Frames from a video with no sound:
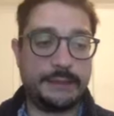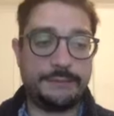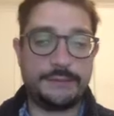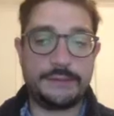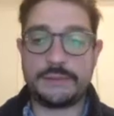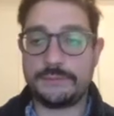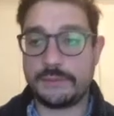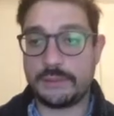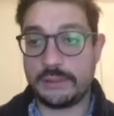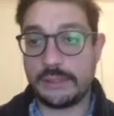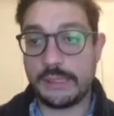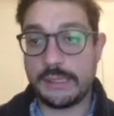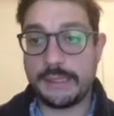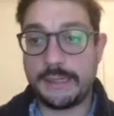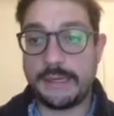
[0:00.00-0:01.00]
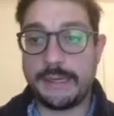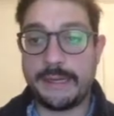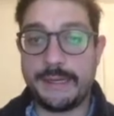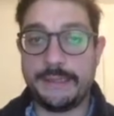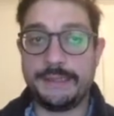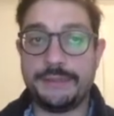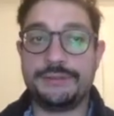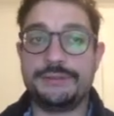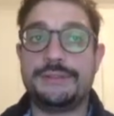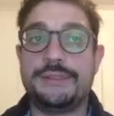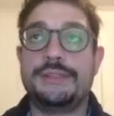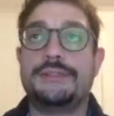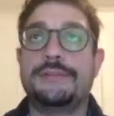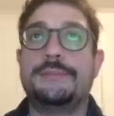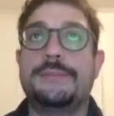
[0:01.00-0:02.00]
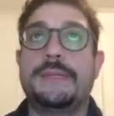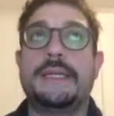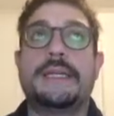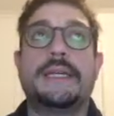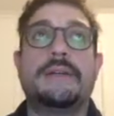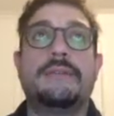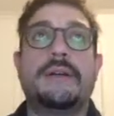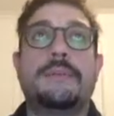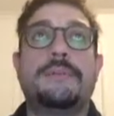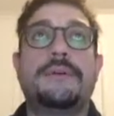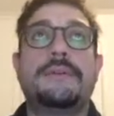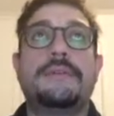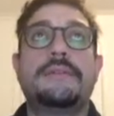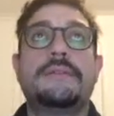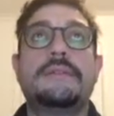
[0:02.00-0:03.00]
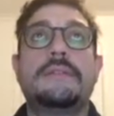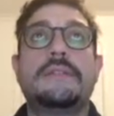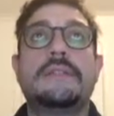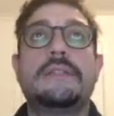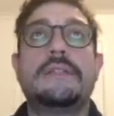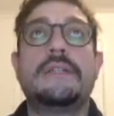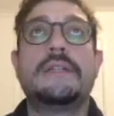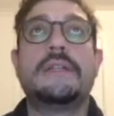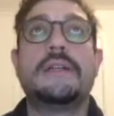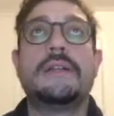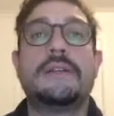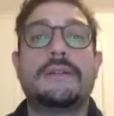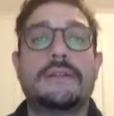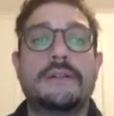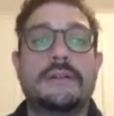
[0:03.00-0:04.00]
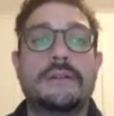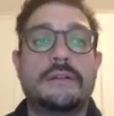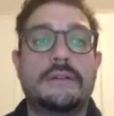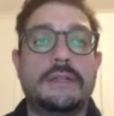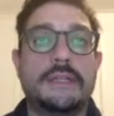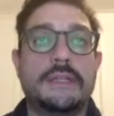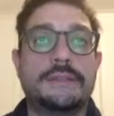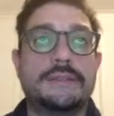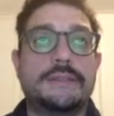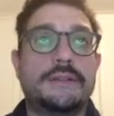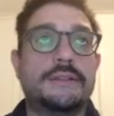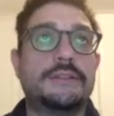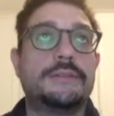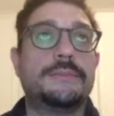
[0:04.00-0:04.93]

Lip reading: first of all, I do need to make a repo. So let's go into my